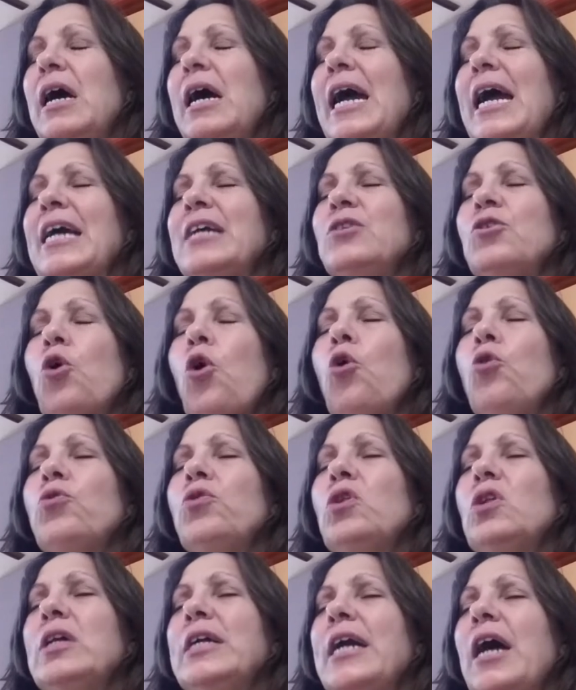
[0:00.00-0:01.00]
and
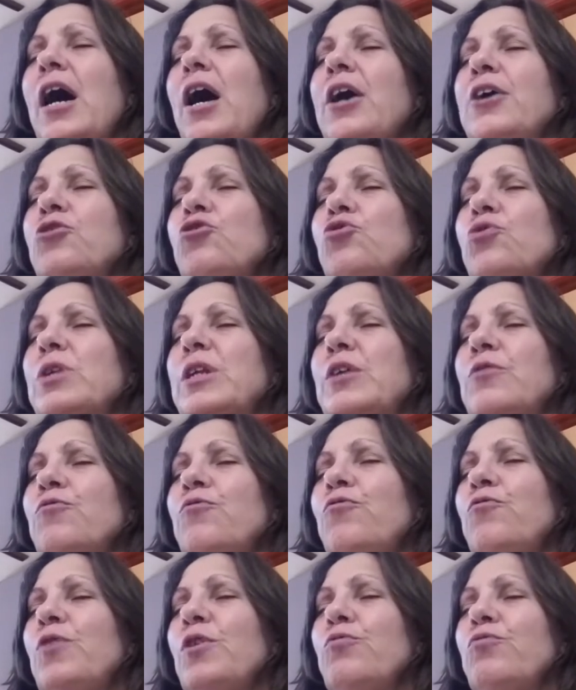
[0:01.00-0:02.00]
only
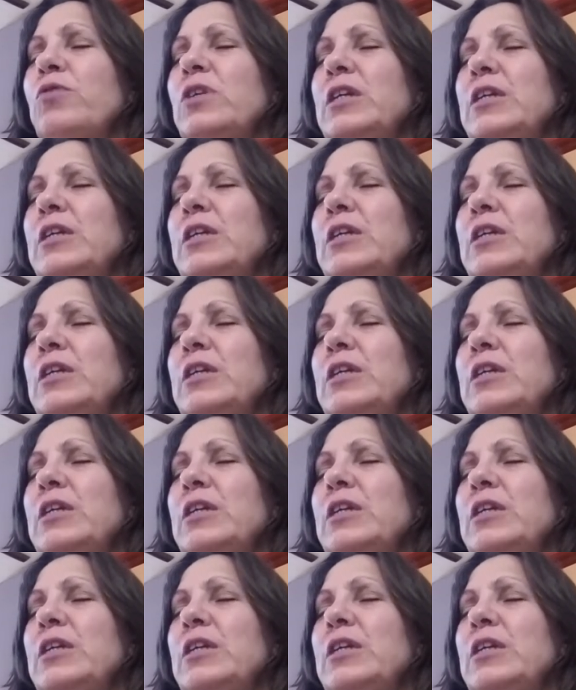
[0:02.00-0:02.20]
150